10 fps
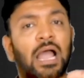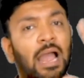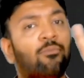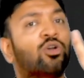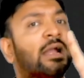
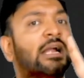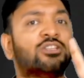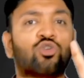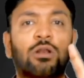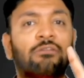I am looking
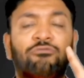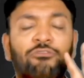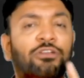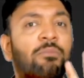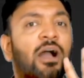at scoring
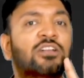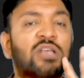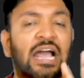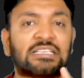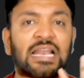50 marks
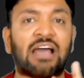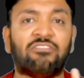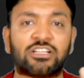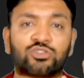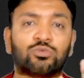as an
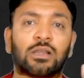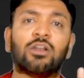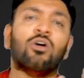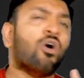average student.